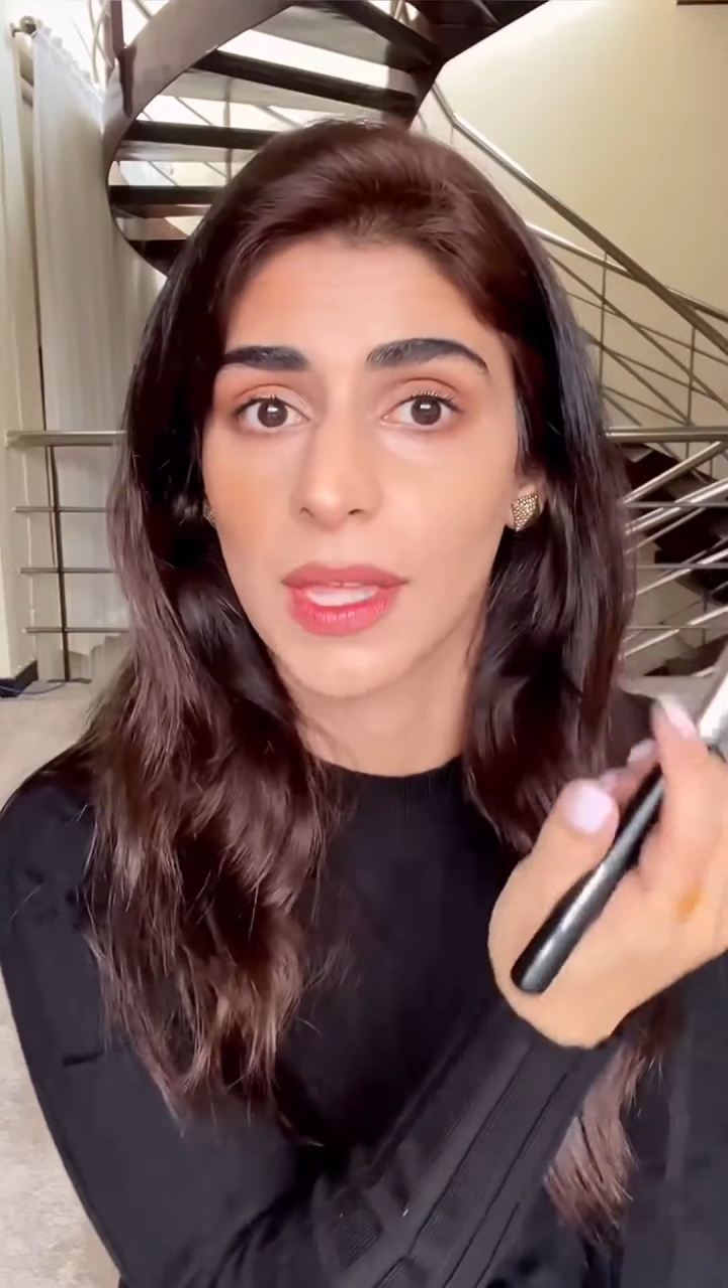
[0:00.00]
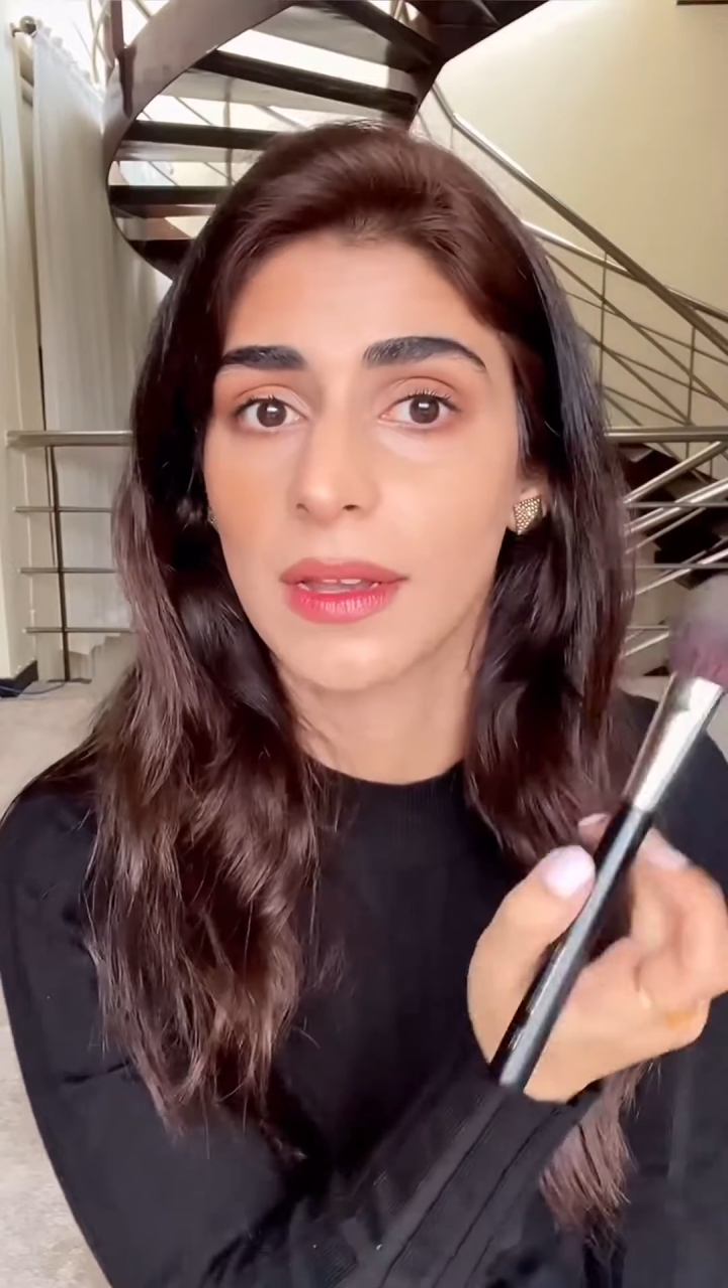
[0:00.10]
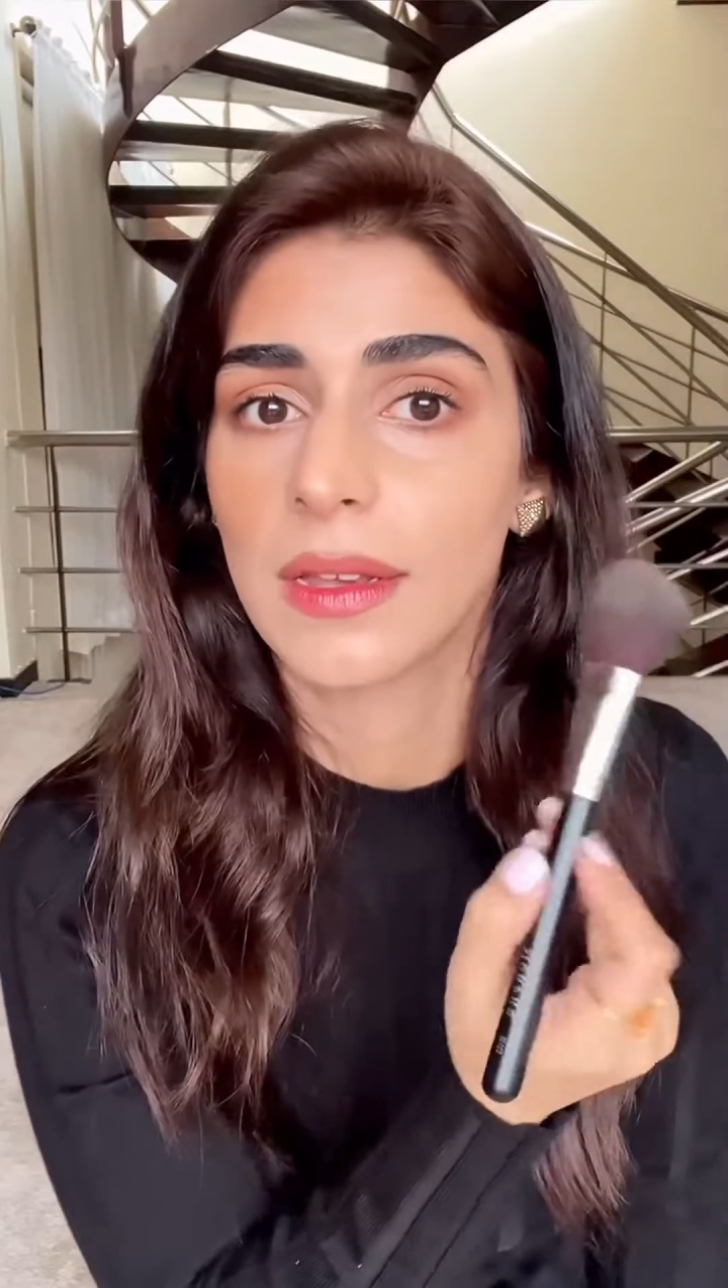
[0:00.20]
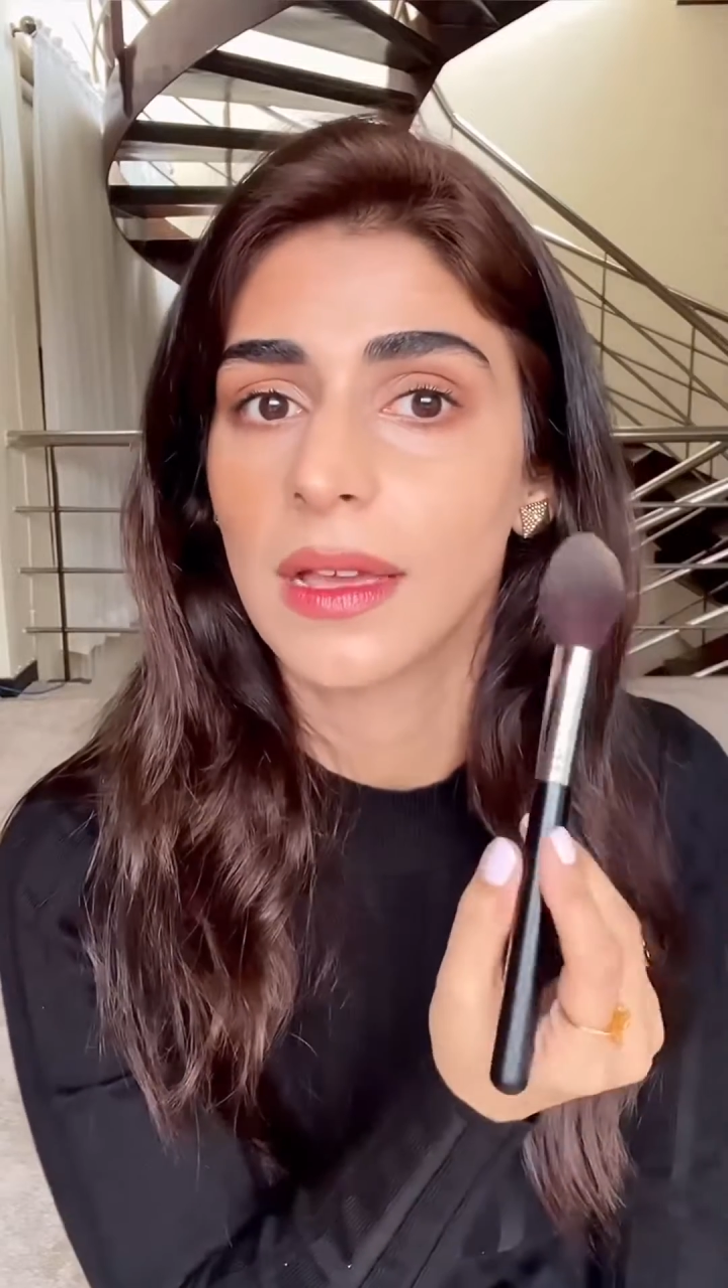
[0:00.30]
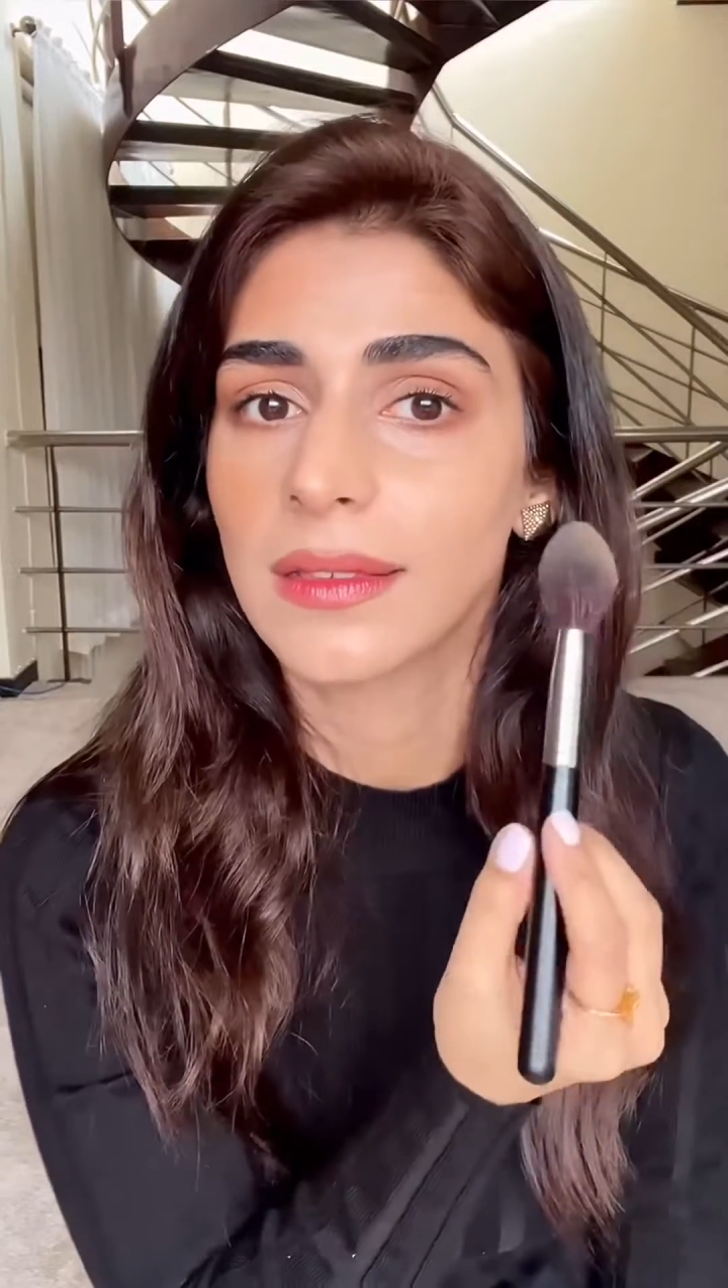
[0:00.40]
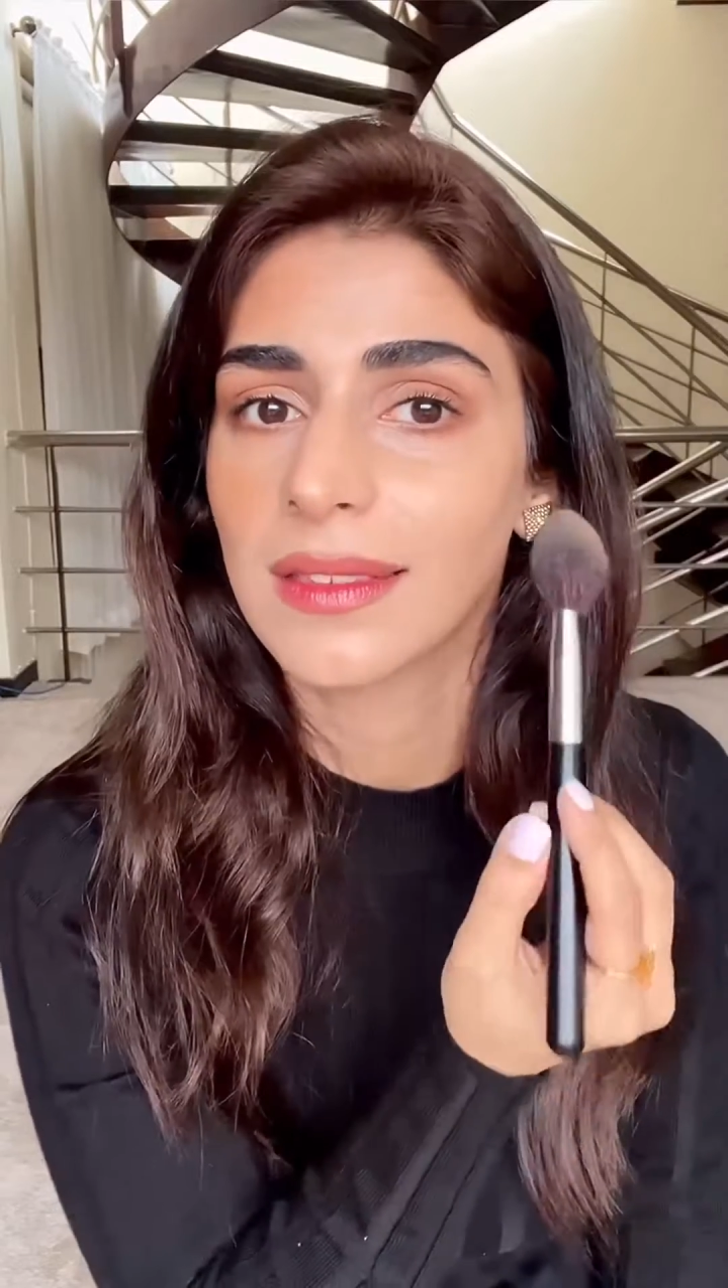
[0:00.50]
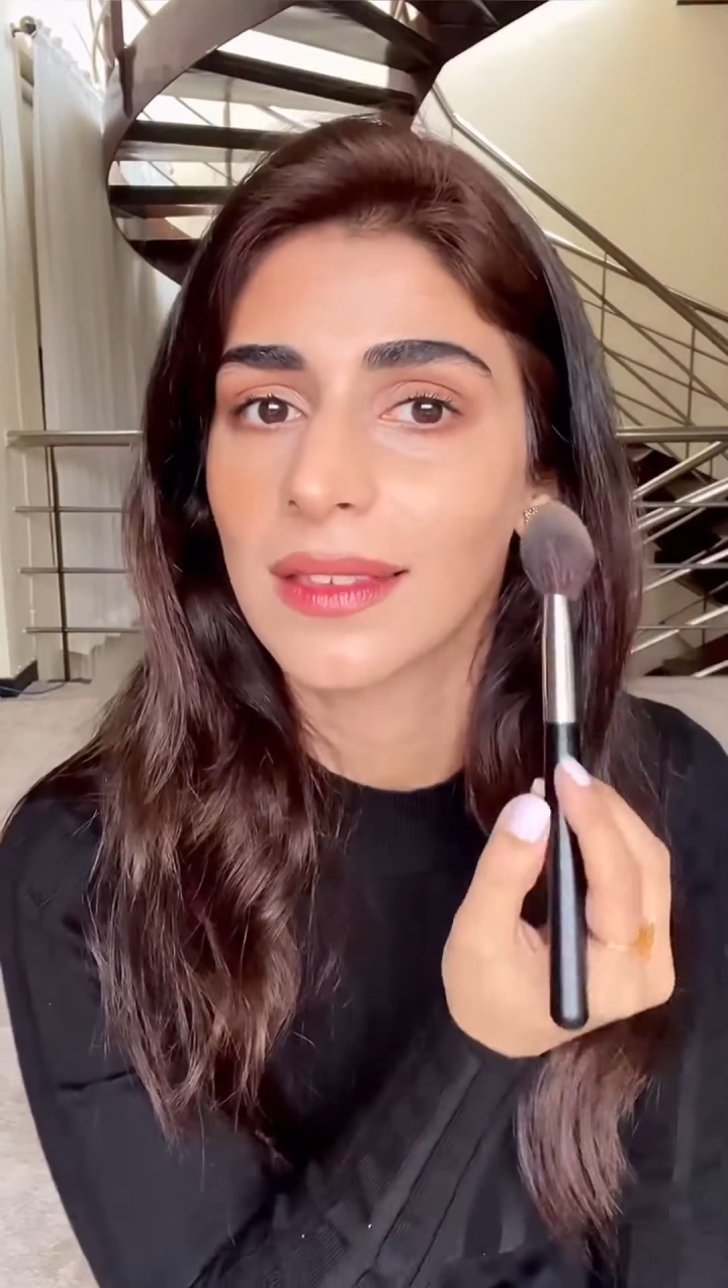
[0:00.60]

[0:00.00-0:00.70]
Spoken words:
than it does.